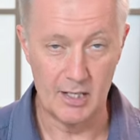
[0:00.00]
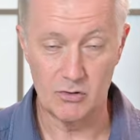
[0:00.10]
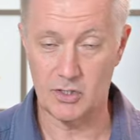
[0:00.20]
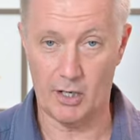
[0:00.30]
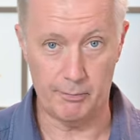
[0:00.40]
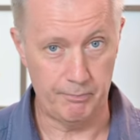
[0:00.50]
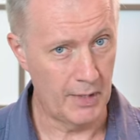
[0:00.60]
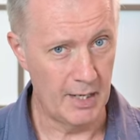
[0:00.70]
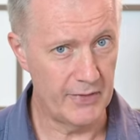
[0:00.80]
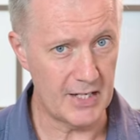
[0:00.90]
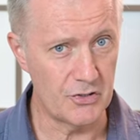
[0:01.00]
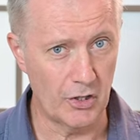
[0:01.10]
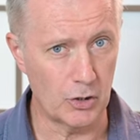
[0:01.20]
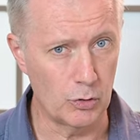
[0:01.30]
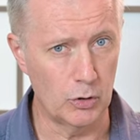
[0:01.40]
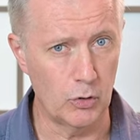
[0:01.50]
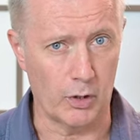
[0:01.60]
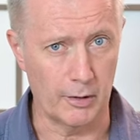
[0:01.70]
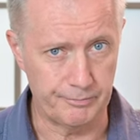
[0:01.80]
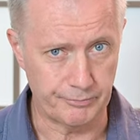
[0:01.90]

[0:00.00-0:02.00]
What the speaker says: So that's not a good look.